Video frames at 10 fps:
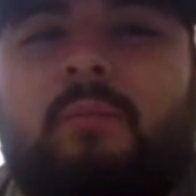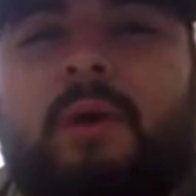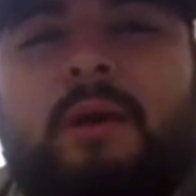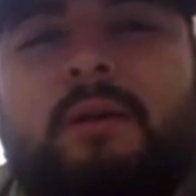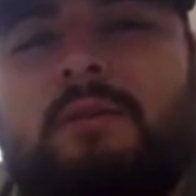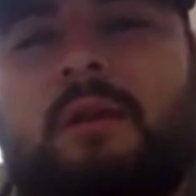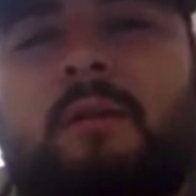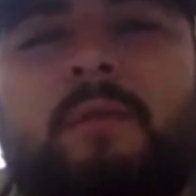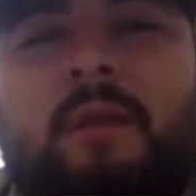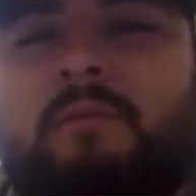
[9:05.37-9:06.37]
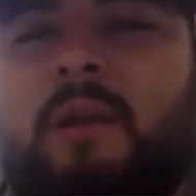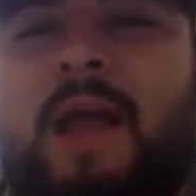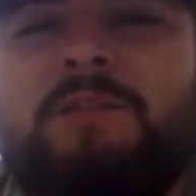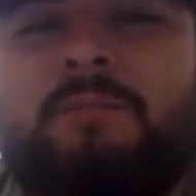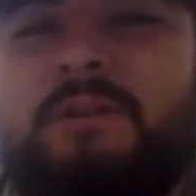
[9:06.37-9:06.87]
But then
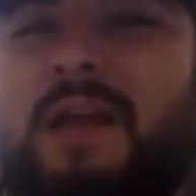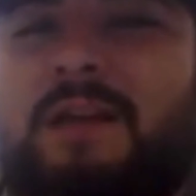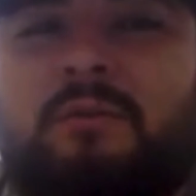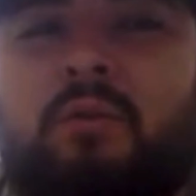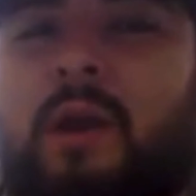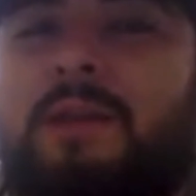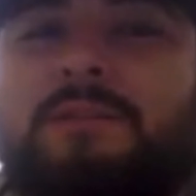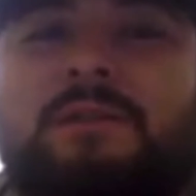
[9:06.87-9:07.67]
Casimir's had great